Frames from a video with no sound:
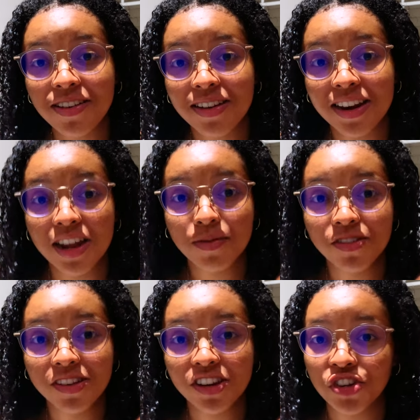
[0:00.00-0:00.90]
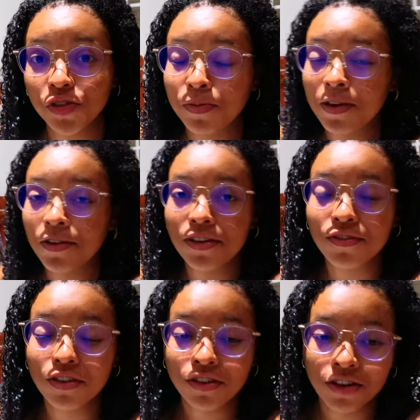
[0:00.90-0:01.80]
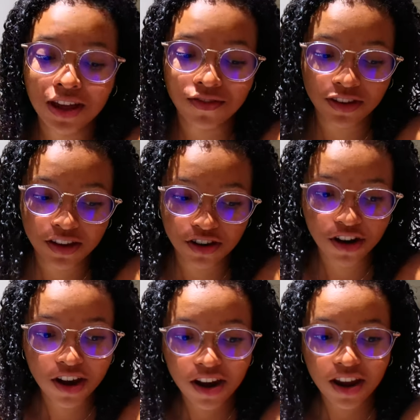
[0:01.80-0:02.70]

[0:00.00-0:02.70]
And now we're just going to chill with my grandfather and have dinner